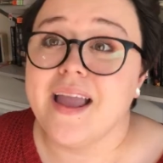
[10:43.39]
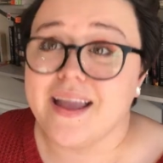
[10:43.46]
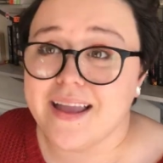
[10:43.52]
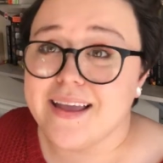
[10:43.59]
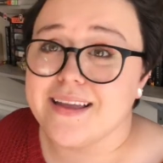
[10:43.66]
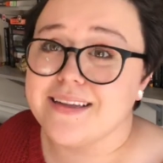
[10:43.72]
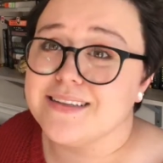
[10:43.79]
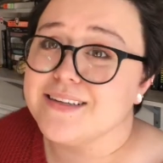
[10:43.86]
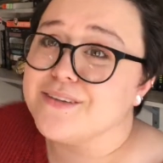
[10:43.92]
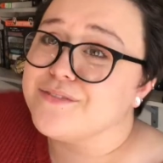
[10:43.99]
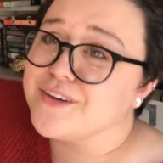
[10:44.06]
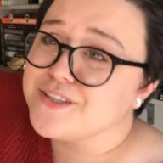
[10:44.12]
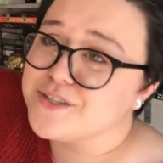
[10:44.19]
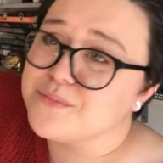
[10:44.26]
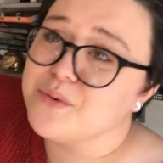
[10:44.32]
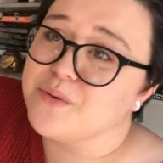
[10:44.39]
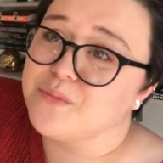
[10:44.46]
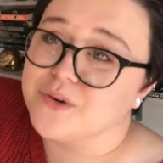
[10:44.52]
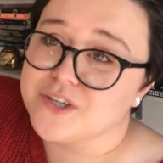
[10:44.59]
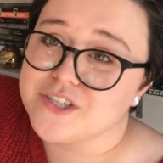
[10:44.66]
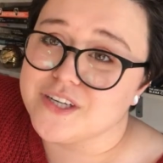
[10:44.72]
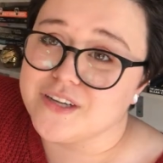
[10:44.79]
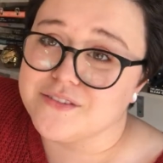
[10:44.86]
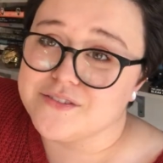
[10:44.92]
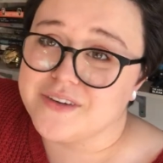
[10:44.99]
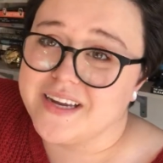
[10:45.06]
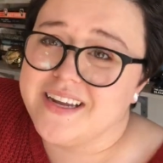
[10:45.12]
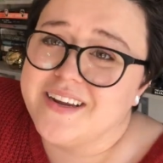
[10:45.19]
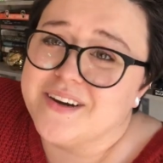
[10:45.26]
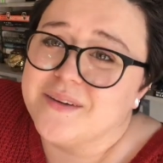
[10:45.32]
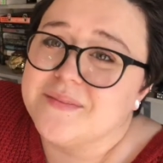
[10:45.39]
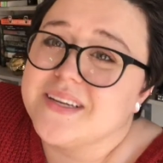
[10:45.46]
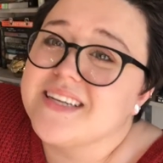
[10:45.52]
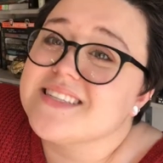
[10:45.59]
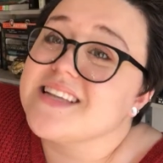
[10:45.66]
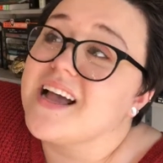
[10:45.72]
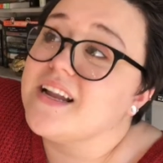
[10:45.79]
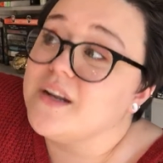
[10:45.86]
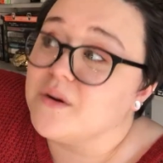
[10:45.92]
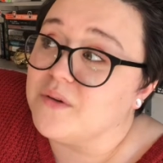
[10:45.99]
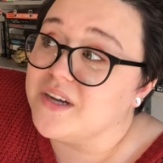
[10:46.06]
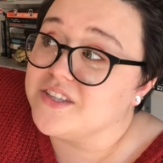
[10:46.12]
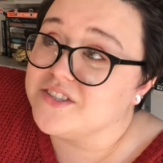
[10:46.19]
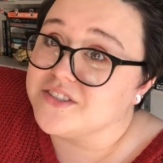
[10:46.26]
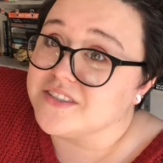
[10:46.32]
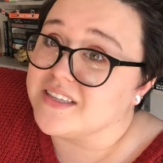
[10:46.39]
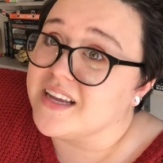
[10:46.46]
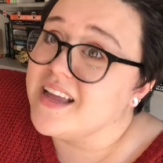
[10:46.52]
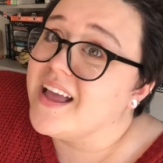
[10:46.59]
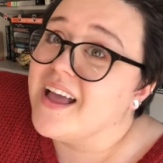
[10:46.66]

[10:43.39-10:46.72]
and if I should put more shelves right here, because I know I should.